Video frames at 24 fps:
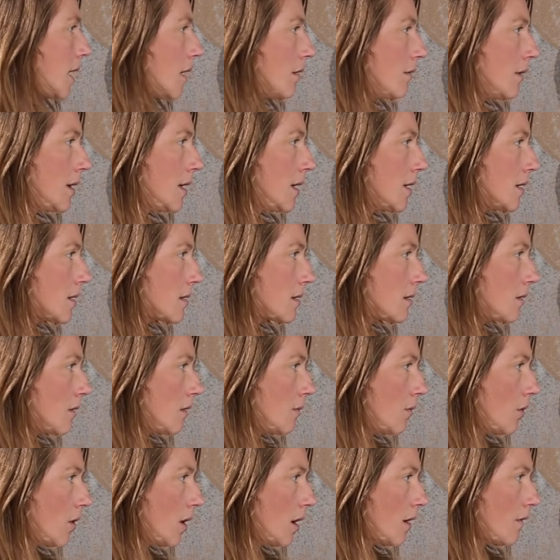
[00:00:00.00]
earrings on
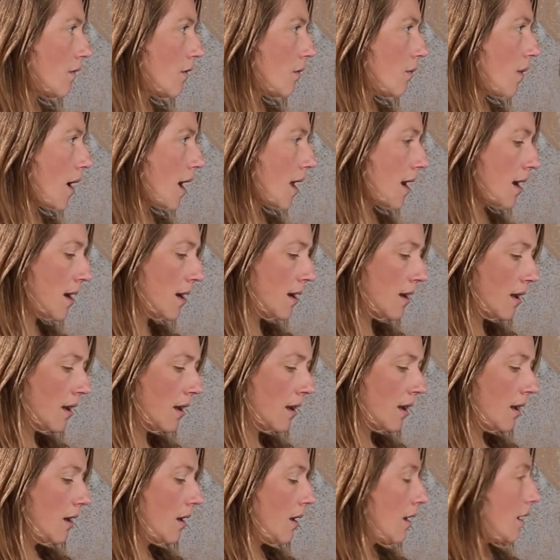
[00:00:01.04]
the morning of the wedding.
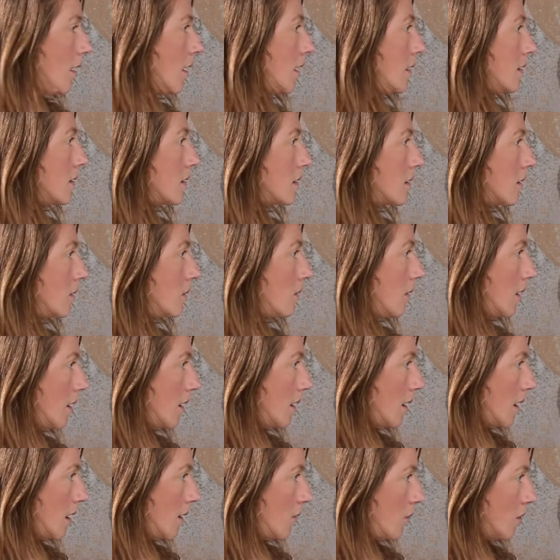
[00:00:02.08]
So
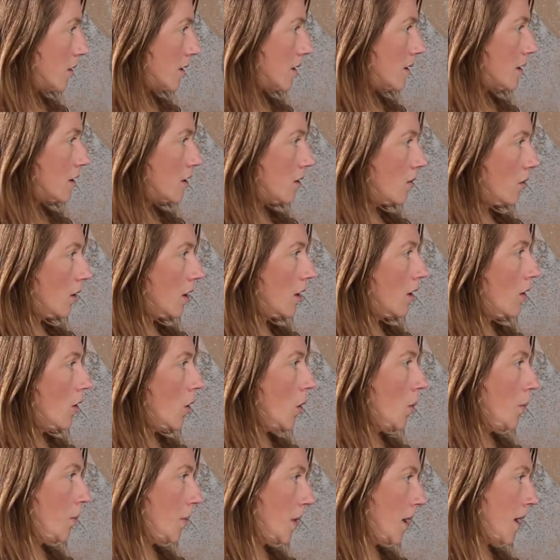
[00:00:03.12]
I want to show her
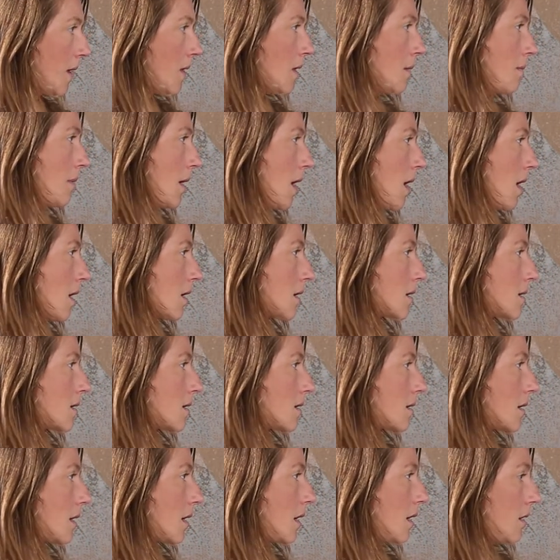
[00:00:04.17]
opening the
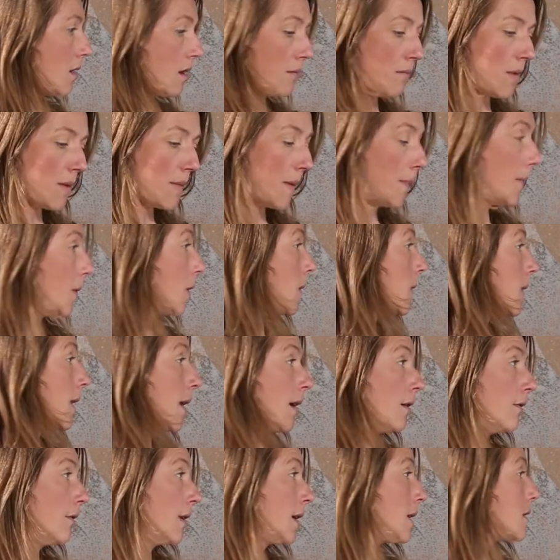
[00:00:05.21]
box and then maybe putting
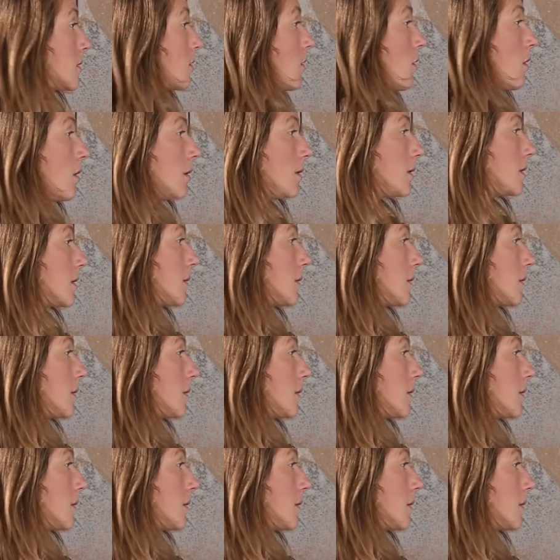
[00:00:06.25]
the earrings on,